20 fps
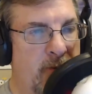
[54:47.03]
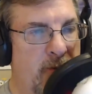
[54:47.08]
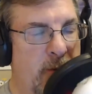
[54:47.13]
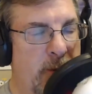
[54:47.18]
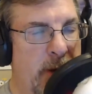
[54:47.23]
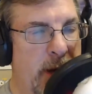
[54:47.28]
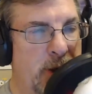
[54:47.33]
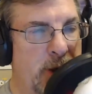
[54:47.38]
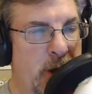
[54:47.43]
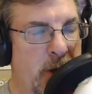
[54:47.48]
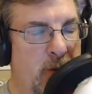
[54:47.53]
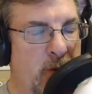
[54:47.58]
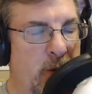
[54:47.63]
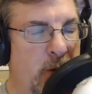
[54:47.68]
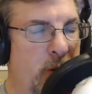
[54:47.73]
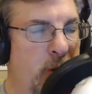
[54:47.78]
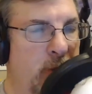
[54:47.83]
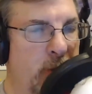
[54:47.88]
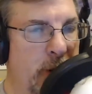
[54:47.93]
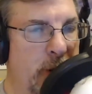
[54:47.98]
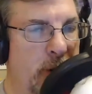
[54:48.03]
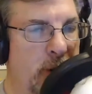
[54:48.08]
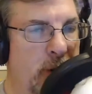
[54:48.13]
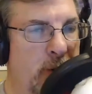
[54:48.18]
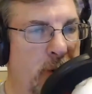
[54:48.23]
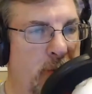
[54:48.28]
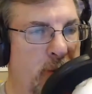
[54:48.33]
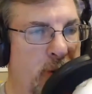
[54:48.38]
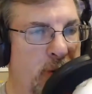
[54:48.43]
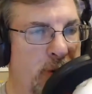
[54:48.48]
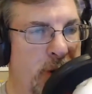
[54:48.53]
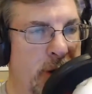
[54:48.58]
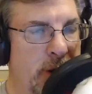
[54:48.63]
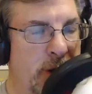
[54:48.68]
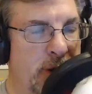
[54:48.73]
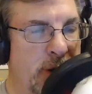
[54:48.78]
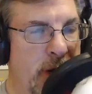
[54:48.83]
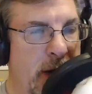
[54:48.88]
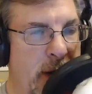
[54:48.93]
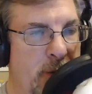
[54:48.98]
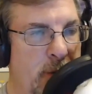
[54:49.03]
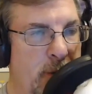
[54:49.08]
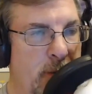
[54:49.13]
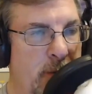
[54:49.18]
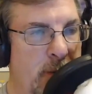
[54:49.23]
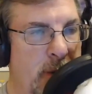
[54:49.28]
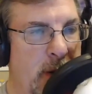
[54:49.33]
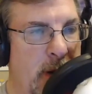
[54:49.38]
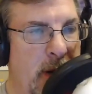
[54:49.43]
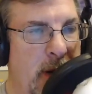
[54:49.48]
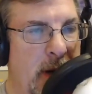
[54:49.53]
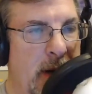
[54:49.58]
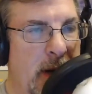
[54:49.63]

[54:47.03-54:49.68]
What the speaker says: information. Really, we do appreciate the chat room.